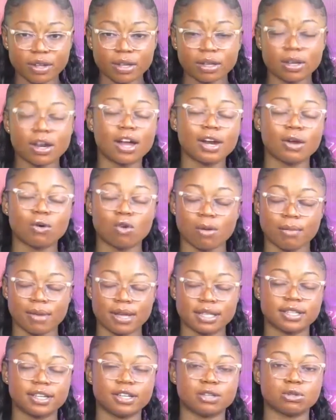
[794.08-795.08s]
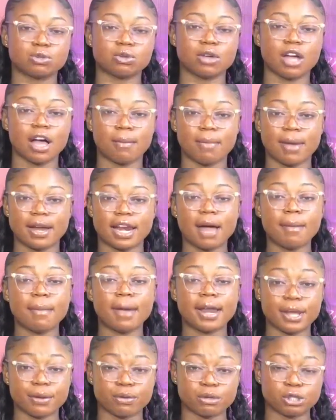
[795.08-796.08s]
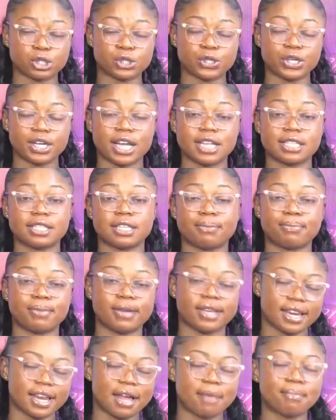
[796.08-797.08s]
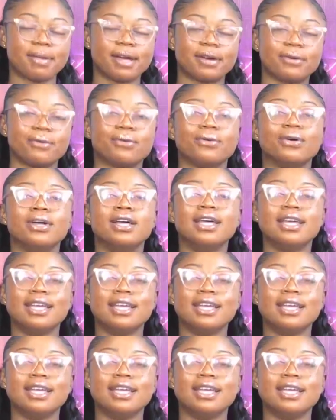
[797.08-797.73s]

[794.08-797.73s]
na the comment ni so aba na ba na egushiki na san peki number no